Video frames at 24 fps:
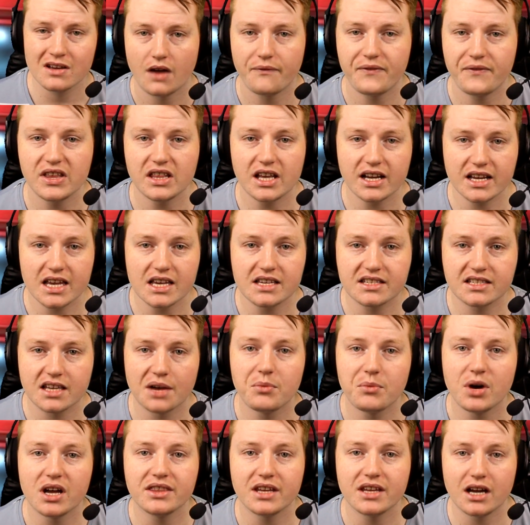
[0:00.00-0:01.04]
I feel like he's
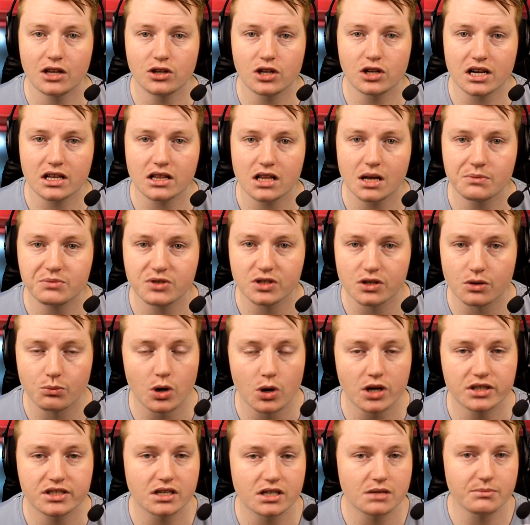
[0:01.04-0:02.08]
someone that a lot of clubs would have
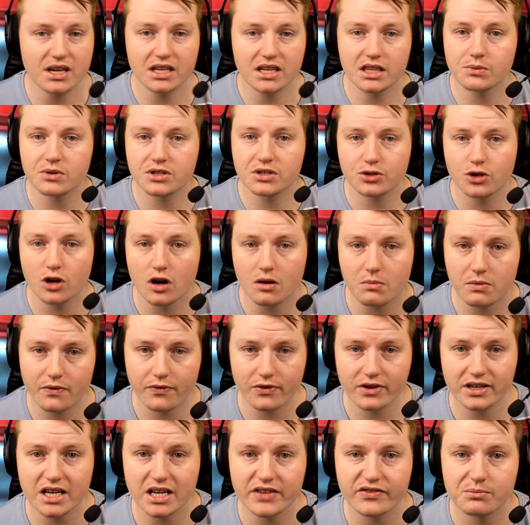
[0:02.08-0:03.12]
wanted. I mean, there was talk
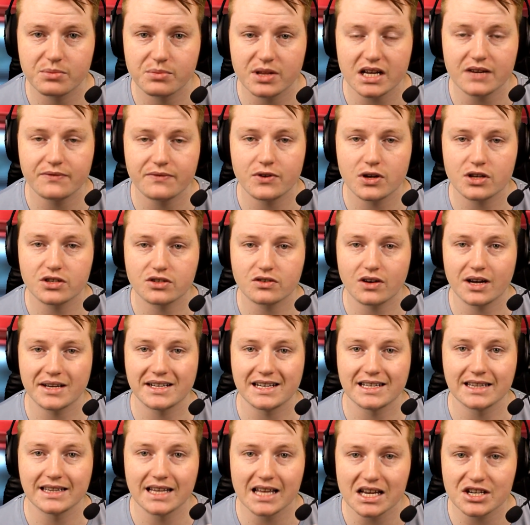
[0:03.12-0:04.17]
before he'd even played first grade
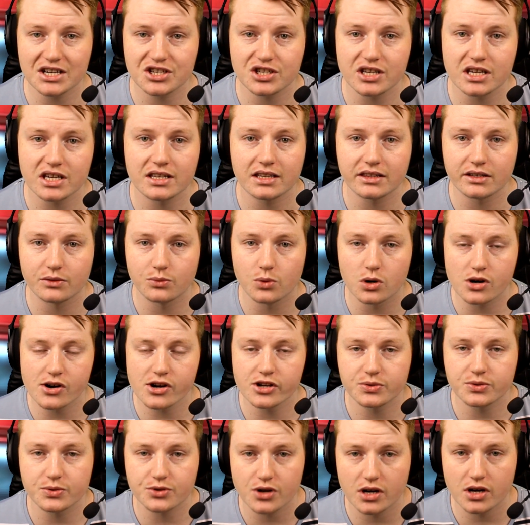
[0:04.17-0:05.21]
last year that the
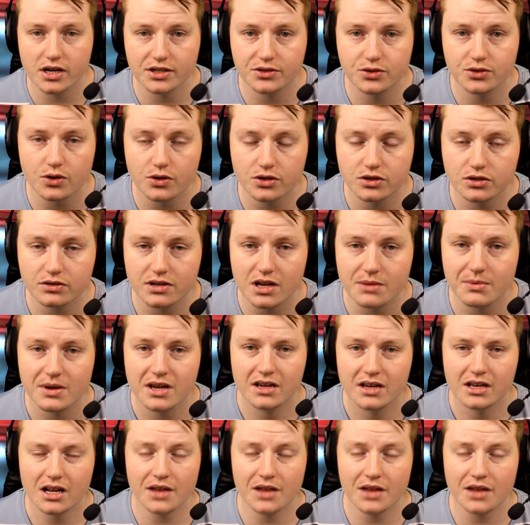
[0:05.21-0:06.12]
Warriors were trying to talk to him.